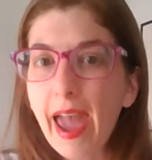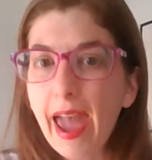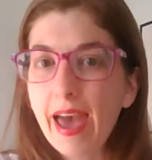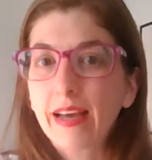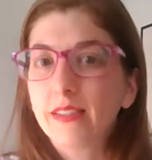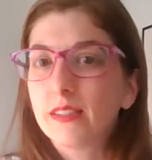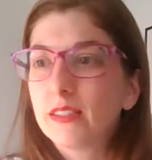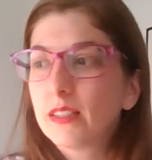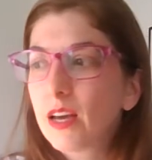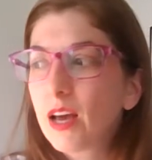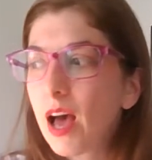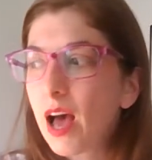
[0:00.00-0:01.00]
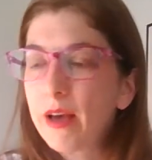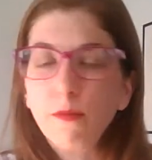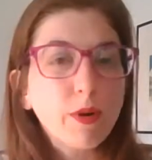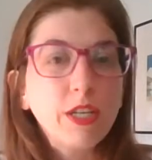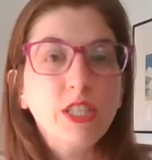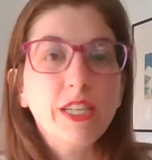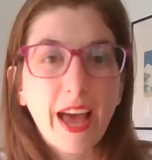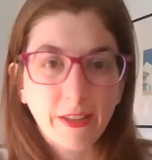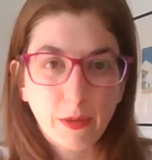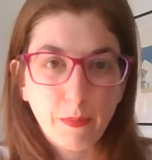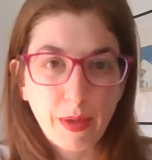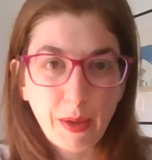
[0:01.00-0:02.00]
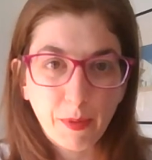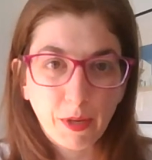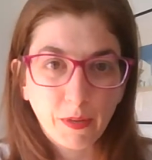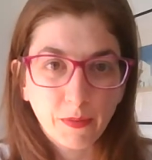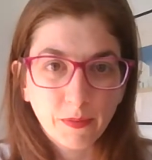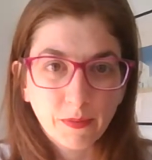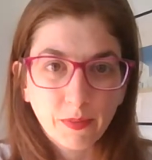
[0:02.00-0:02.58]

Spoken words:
and reaching out to people.